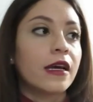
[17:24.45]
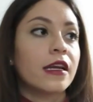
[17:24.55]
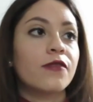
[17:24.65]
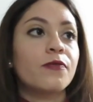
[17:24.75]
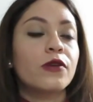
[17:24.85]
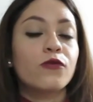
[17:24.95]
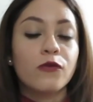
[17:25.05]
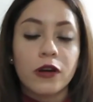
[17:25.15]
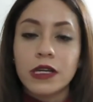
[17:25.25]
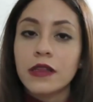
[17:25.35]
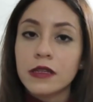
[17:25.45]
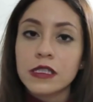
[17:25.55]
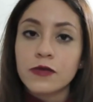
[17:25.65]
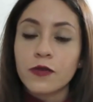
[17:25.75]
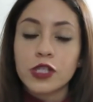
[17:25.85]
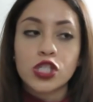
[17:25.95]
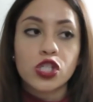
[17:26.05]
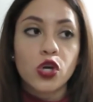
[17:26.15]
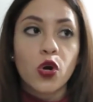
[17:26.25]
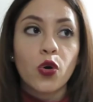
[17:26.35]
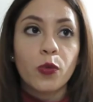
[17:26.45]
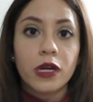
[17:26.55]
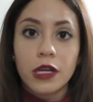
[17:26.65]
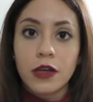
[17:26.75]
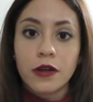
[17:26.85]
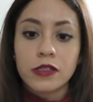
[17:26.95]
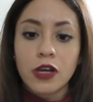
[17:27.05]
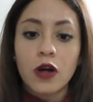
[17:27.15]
and I've been wanting this for so many years,